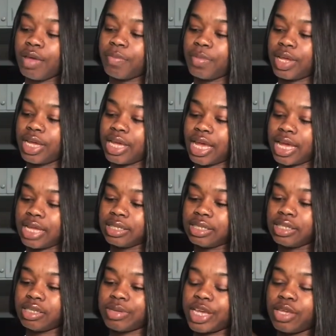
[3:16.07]
But yes, this
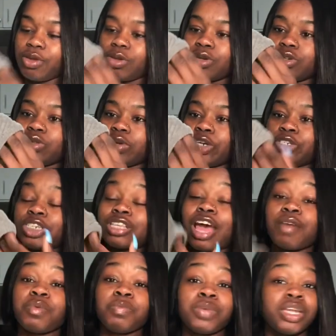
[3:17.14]
is my cute little sweater dress. I've
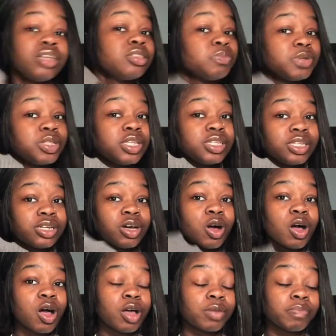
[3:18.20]
been meaning to put this in a
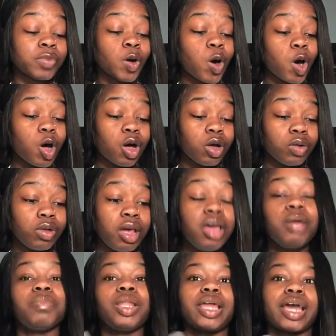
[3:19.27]
haul,
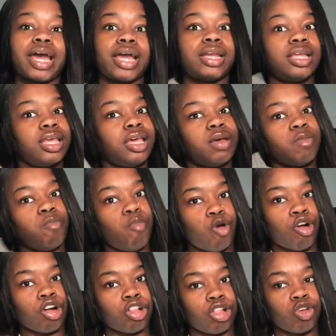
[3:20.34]
but like, I had to get more
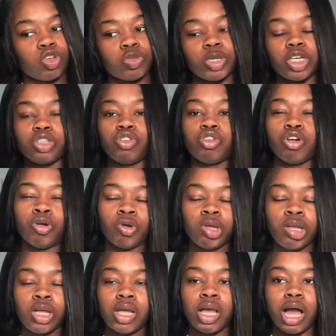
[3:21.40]
clothes because, you know,
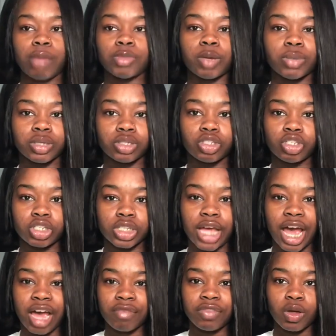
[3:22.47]
I'm not about to just
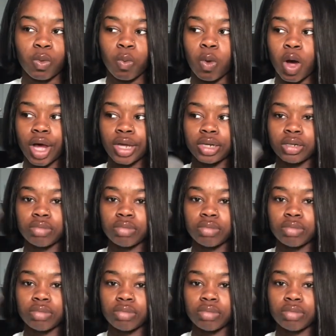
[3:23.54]
have the one